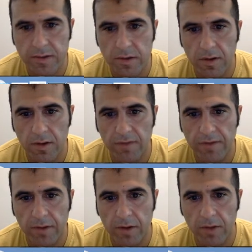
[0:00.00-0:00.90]
I found
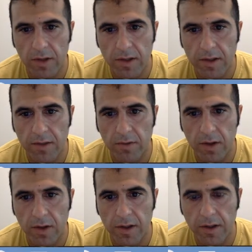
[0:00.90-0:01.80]
out what I did wrong
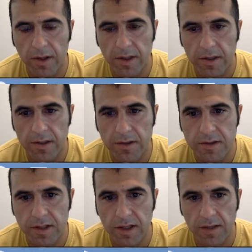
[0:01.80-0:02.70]
here. I need to
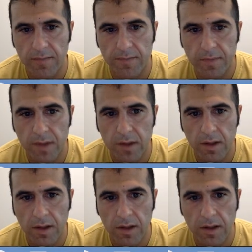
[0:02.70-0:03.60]
say,
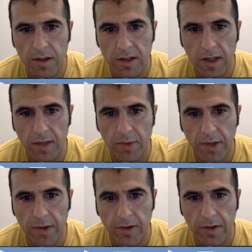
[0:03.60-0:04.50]
in the
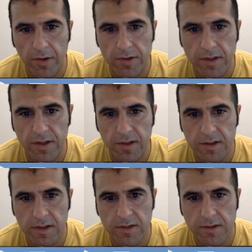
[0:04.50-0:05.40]
tiebreaker, I should say this
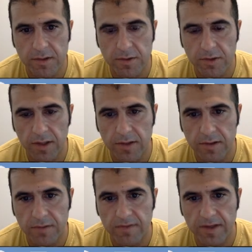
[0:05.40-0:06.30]
dot suit gets
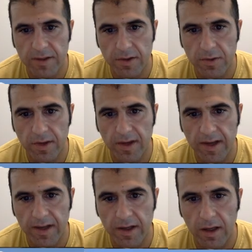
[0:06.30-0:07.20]
suit value
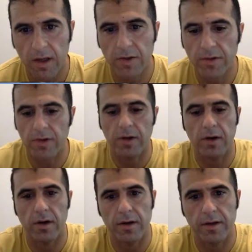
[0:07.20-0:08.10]
and other
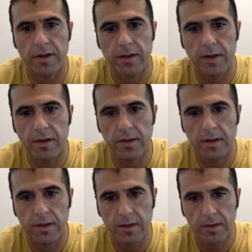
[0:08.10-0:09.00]
card
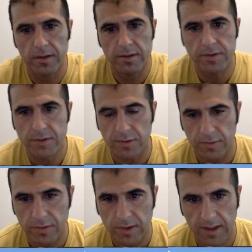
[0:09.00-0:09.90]
suit
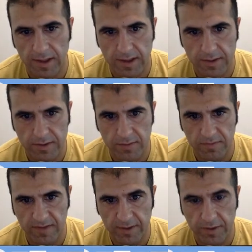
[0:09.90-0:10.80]
dot get suit
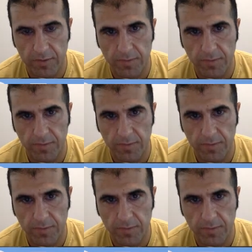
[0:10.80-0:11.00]
value.